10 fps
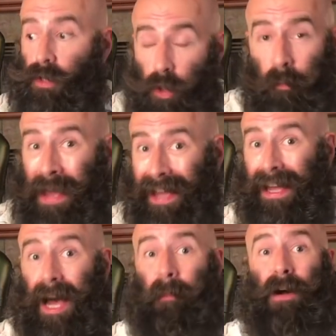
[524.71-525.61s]
to
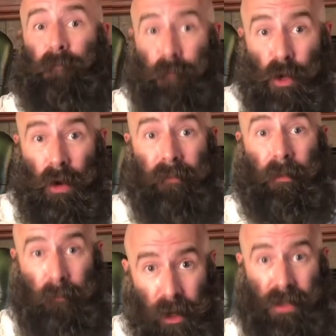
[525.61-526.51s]
pick up a few of
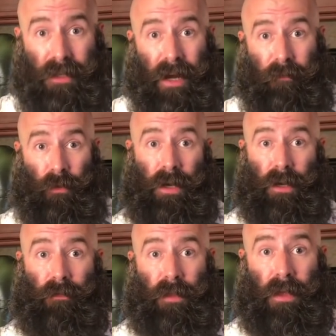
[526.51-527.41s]
the books that I've
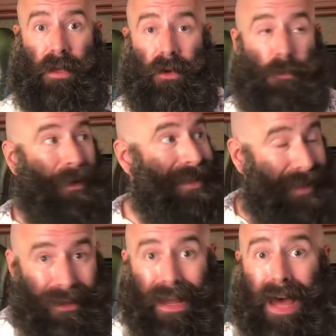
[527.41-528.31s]
written over the years, because
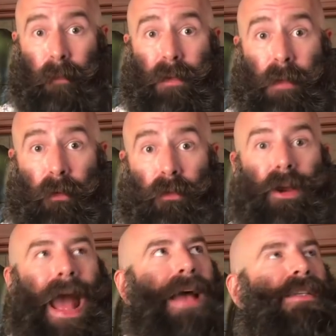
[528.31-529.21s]
a lot of people,
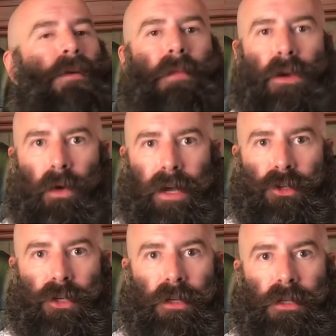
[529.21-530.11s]
they're asking me
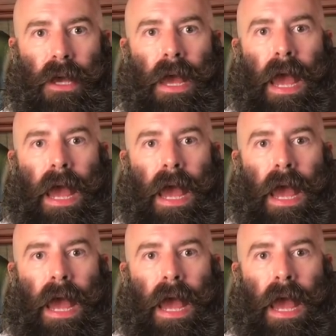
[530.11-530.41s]
questions